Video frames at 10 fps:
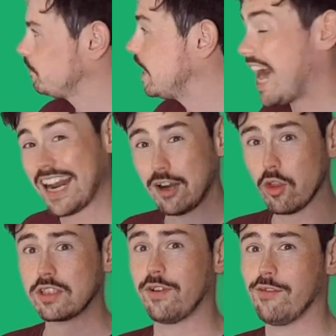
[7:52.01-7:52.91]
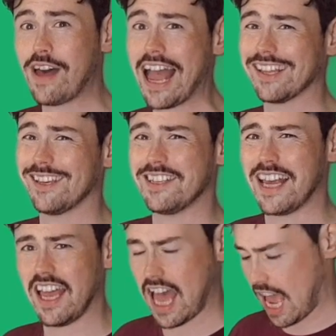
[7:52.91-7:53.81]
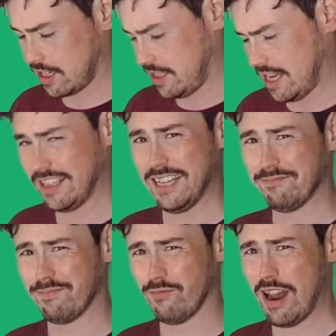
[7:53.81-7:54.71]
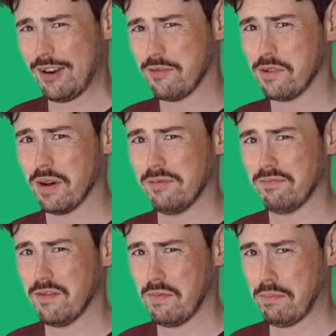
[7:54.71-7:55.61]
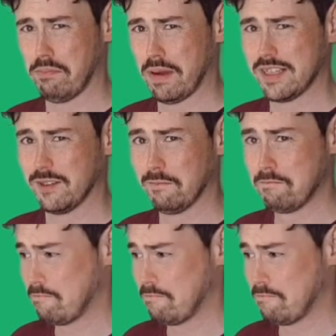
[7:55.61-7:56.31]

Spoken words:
And I know this for a fact because I accidentally ran over one with my bicycle,